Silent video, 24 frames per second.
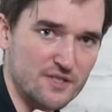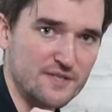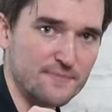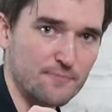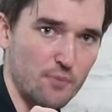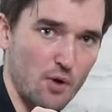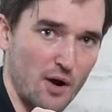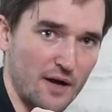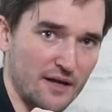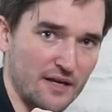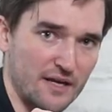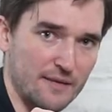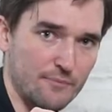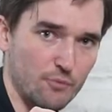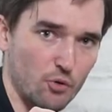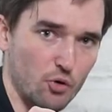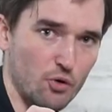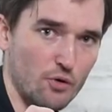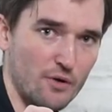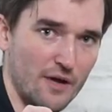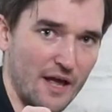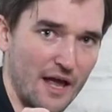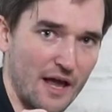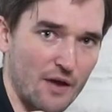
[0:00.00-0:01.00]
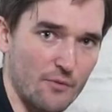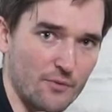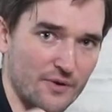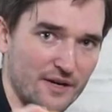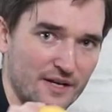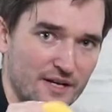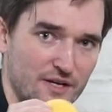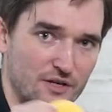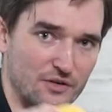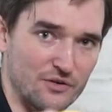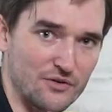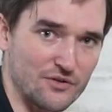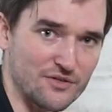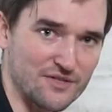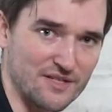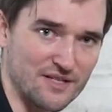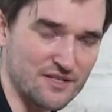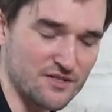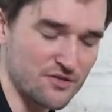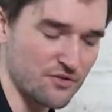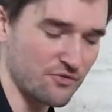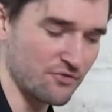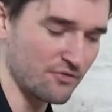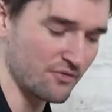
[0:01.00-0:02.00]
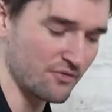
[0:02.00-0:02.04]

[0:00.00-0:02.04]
a spiky ball, and we're going to use this to